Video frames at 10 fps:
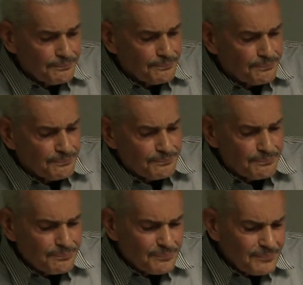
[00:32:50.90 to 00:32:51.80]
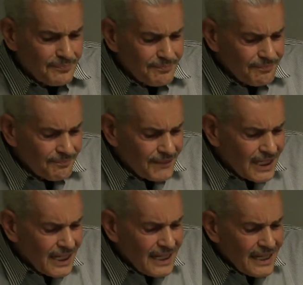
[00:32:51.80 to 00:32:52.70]

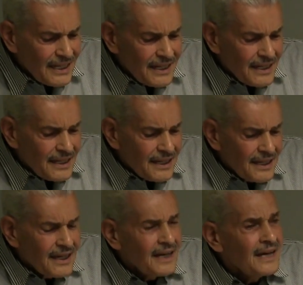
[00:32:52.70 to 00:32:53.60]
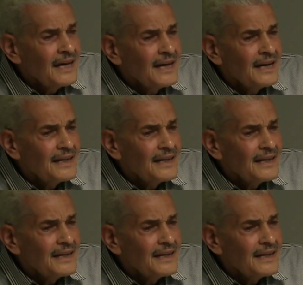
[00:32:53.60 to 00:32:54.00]
Nobody speaks.